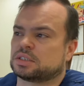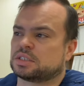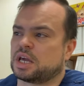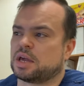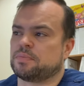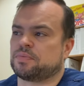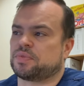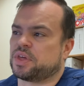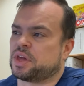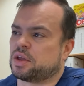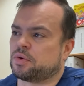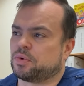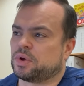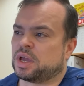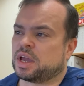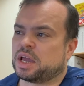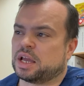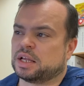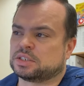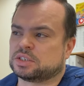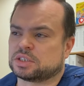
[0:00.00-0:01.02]
same thing.
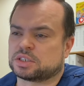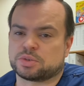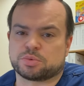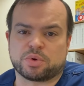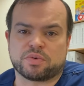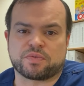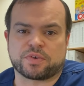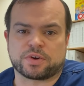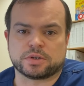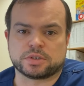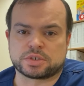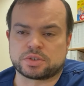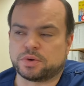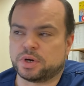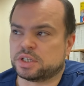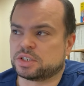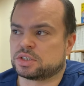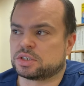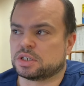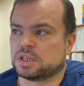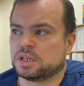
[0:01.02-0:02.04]
It's just a reverse
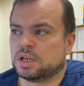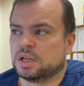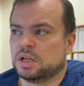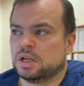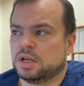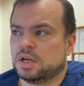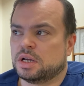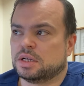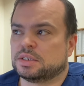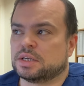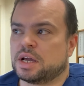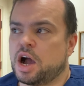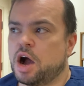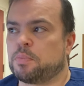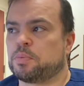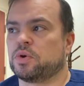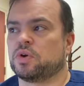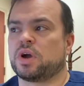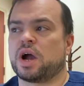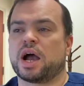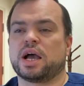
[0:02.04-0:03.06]
question to
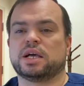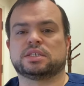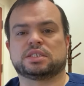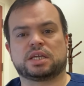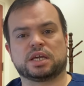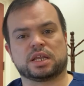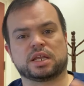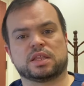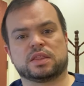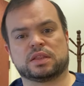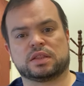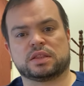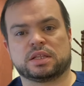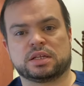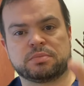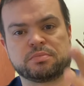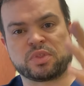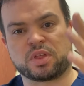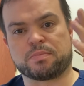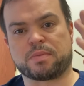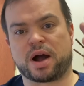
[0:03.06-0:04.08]
help you guys get in
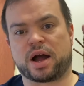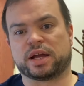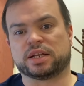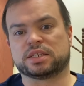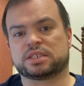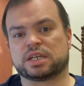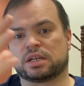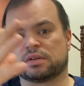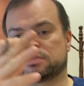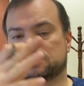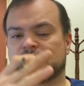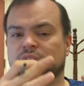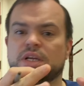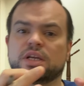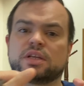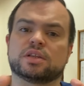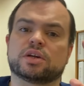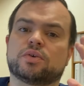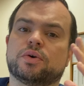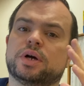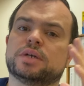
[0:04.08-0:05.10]
the mindset of
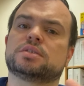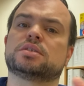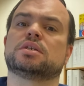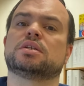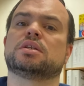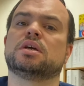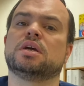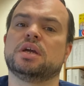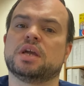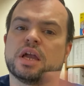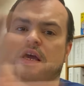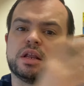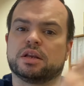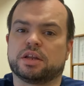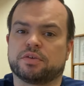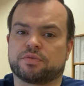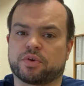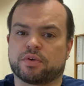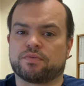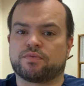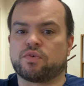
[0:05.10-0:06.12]
seeing the question in a
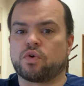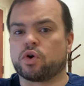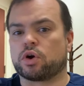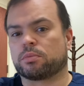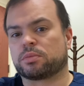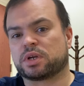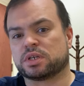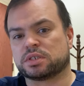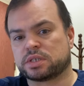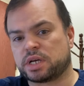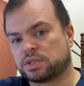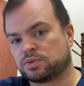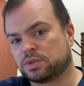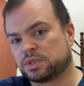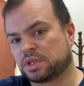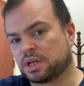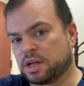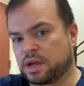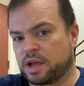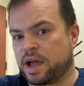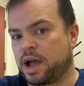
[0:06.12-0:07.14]
different form, because that's
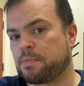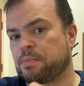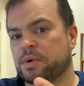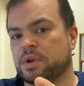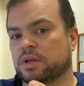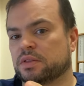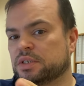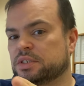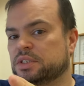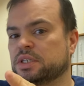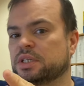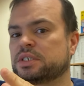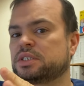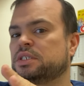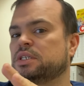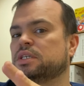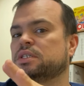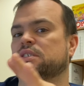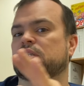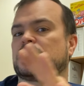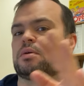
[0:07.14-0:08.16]
what's going to happen on the
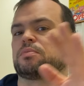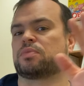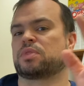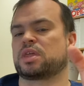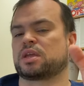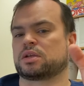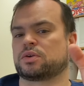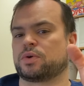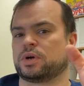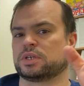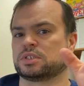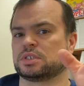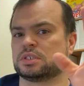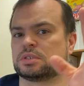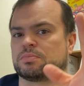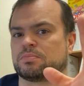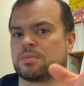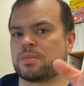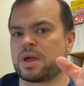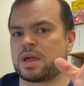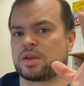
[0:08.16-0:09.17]
CST exam. The questions,
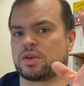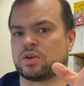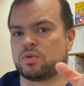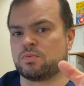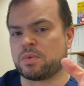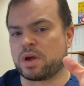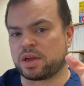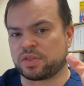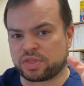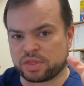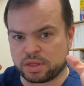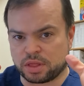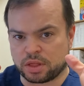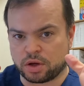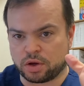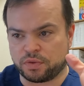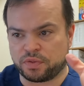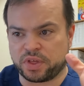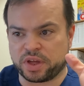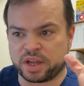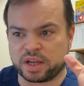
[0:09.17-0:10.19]
you may
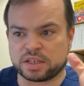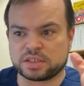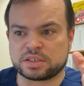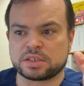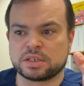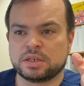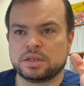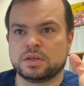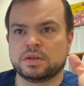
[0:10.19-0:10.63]
know things,